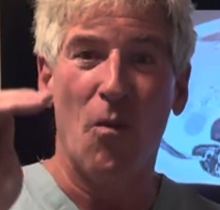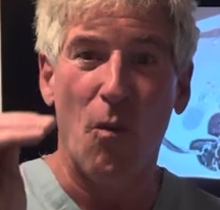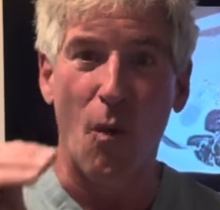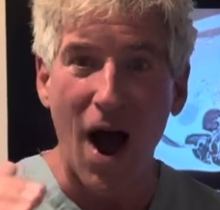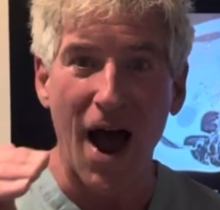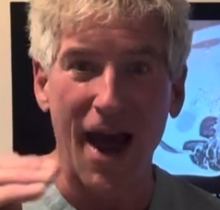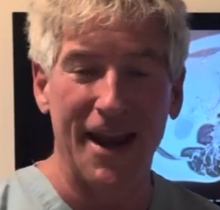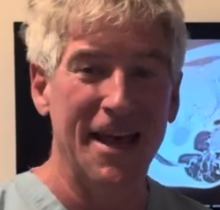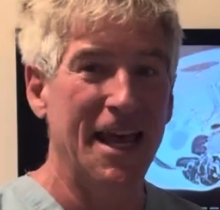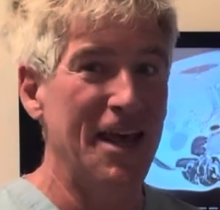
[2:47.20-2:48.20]
why?
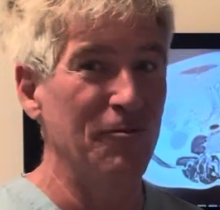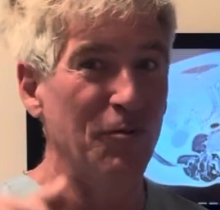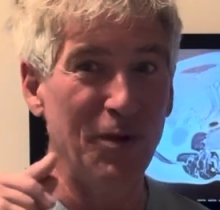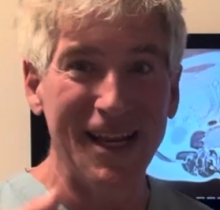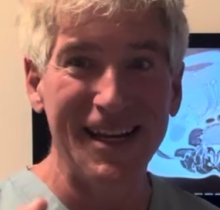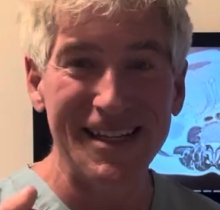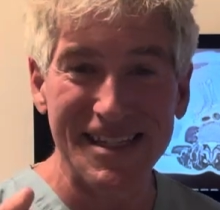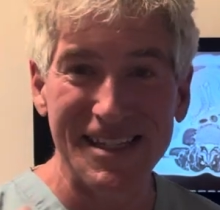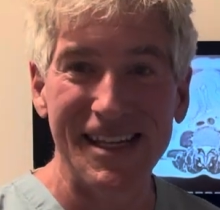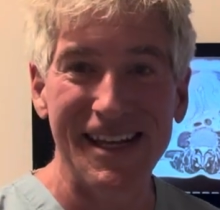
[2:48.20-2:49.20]
And we didn't
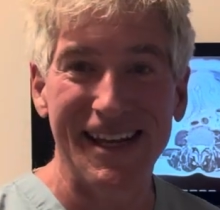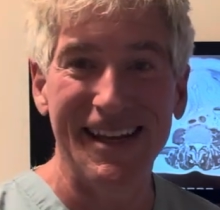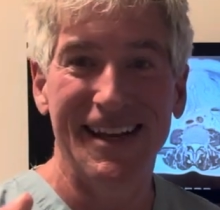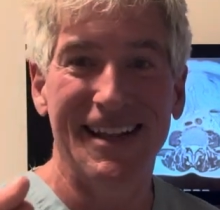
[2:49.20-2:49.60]
see